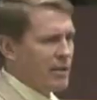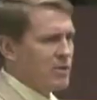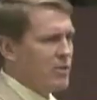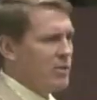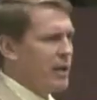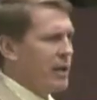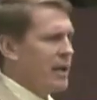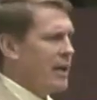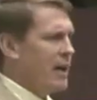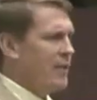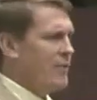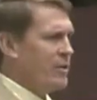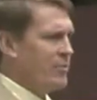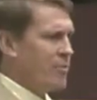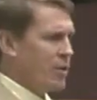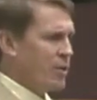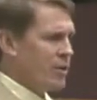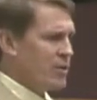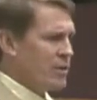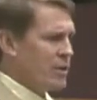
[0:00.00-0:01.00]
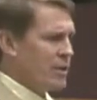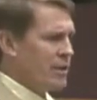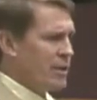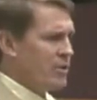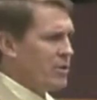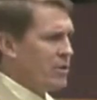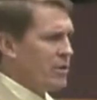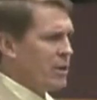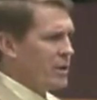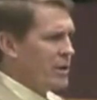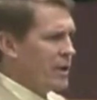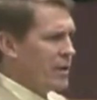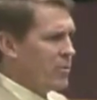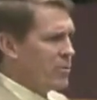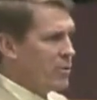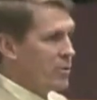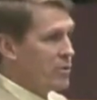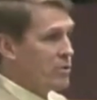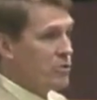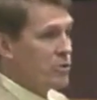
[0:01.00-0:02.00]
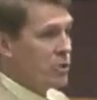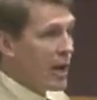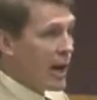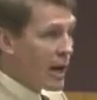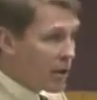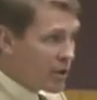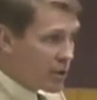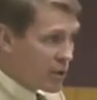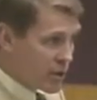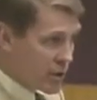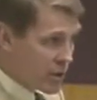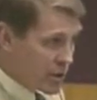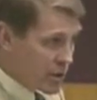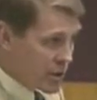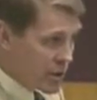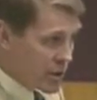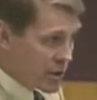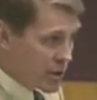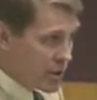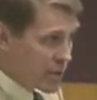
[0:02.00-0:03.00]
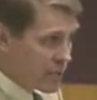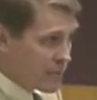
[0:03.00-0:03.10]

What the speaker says: Don't you think it's okay to have an abortion, and yet you call it an unborn child?